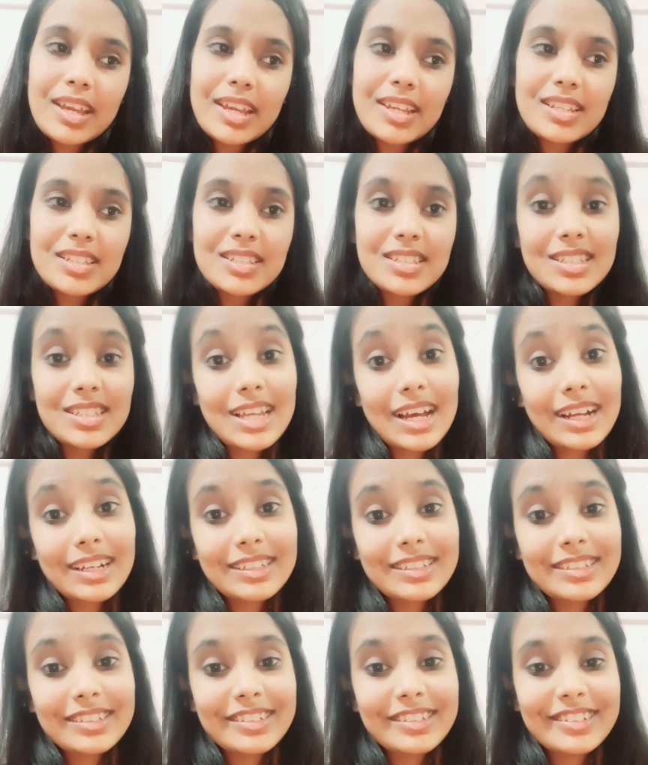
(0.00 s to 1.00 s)
get
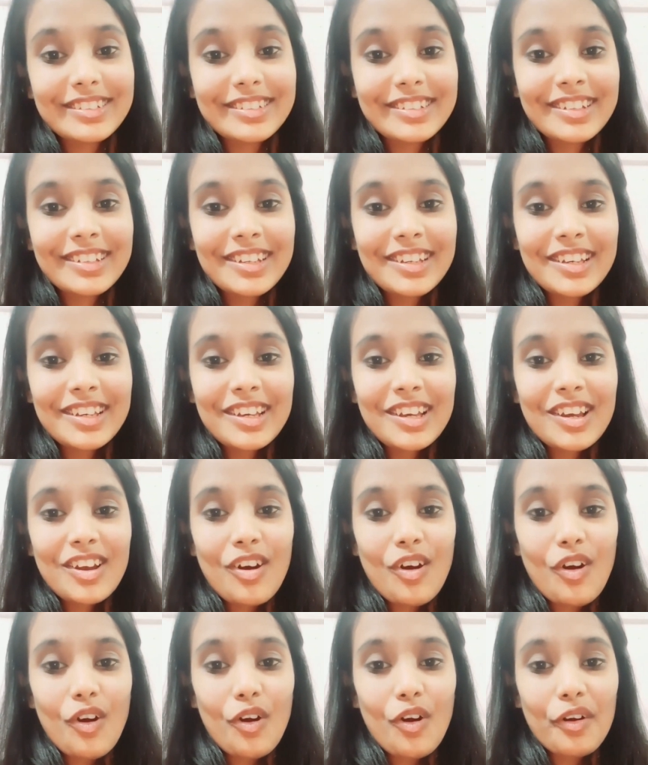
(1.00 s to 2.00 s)
distracted
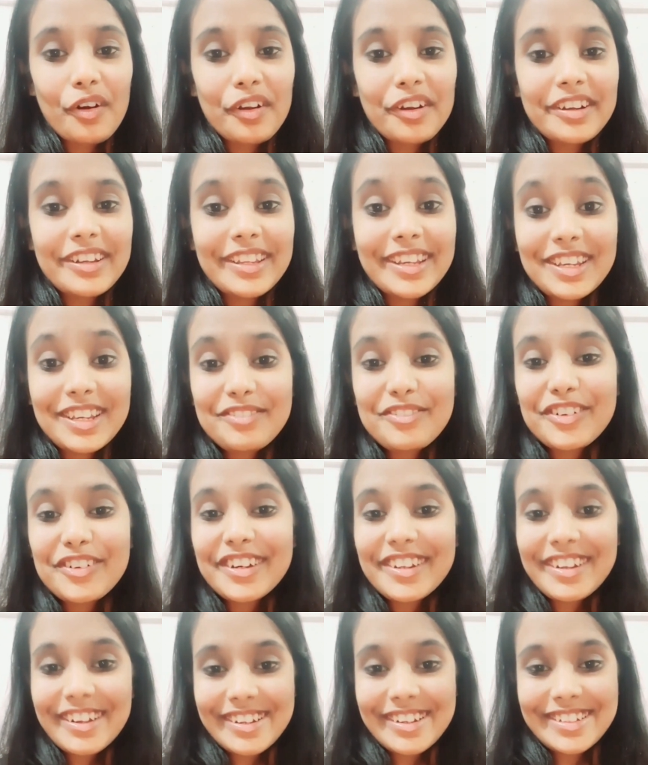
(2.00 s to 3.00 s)
or take it
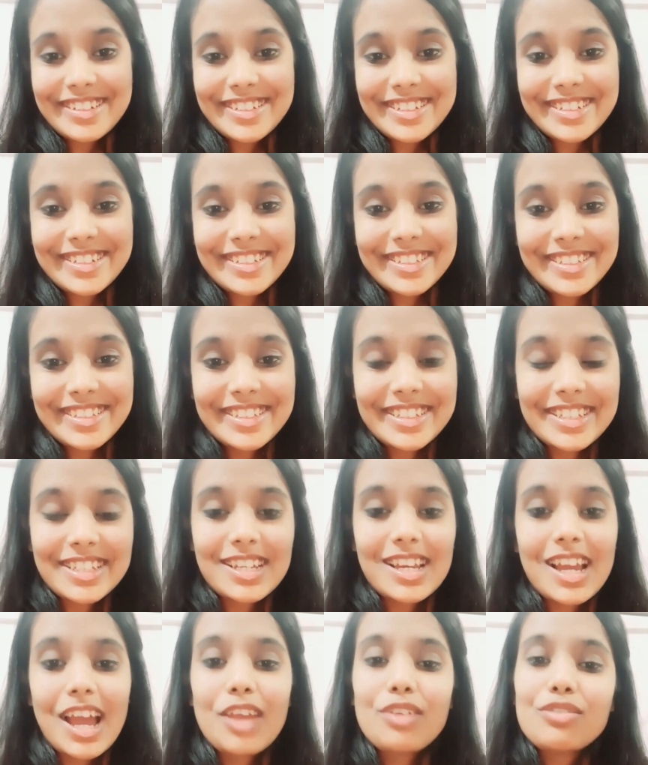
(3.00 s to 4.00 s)
for granted,
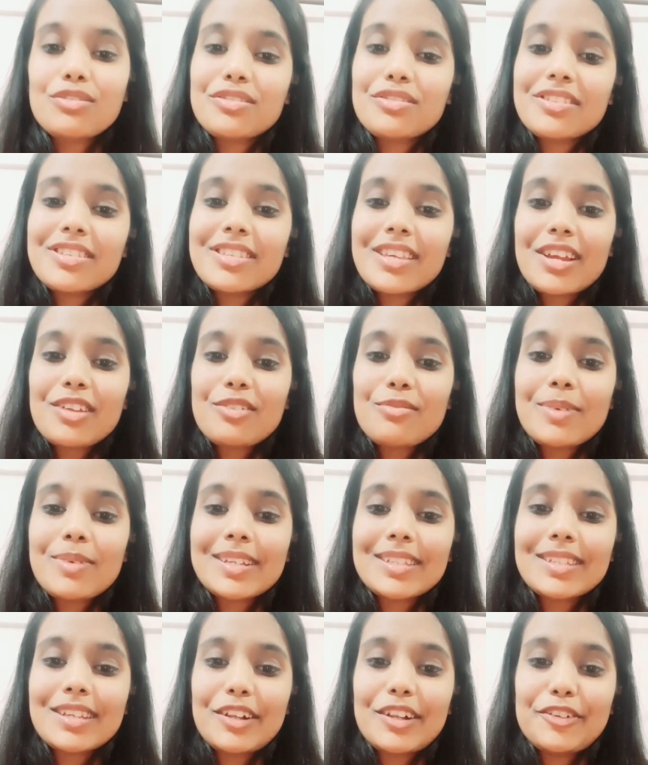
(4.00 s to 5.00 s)
I used to say to
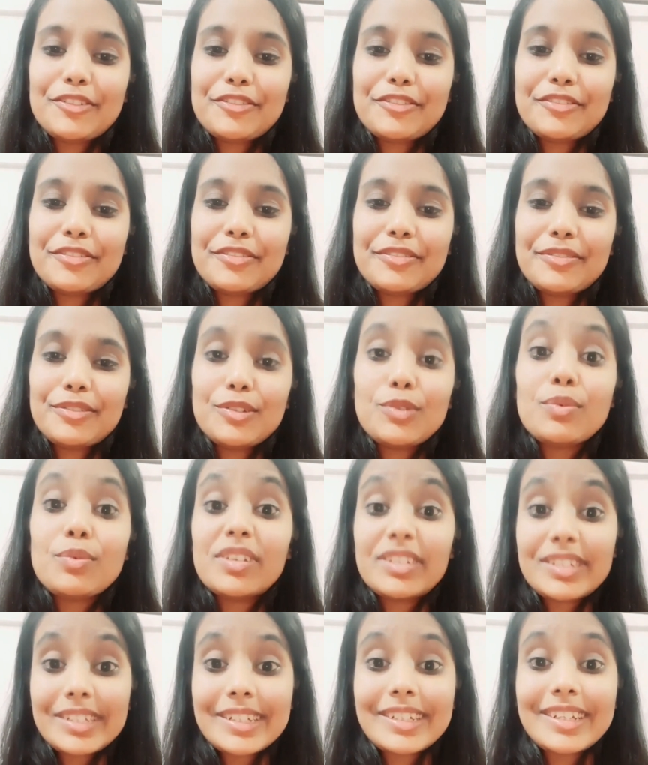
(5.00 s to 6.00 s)
myself, you
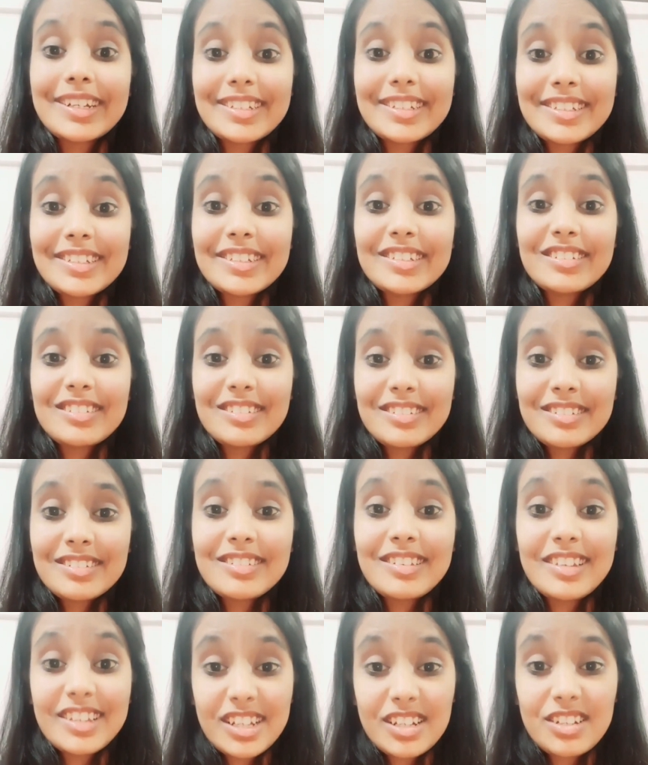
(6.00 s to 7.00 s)
will regret it
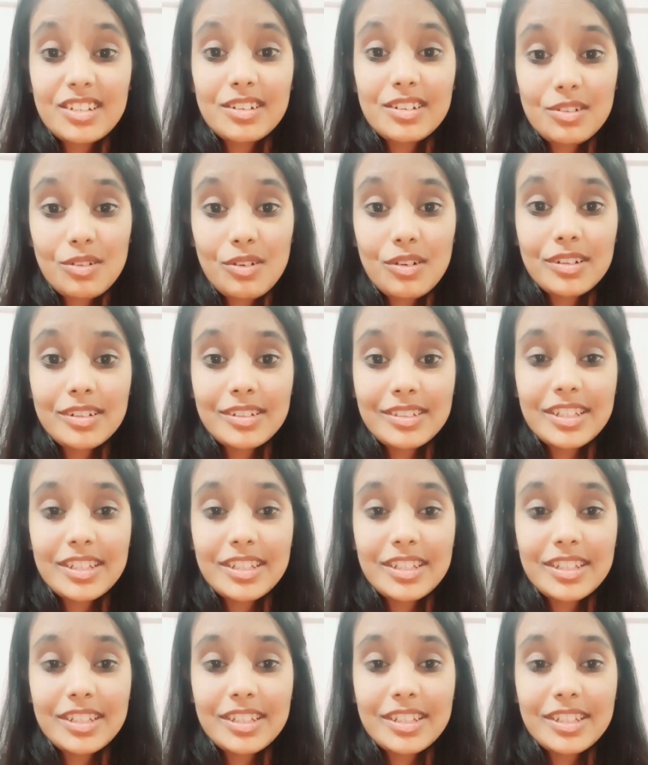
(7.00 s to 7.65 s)
later on.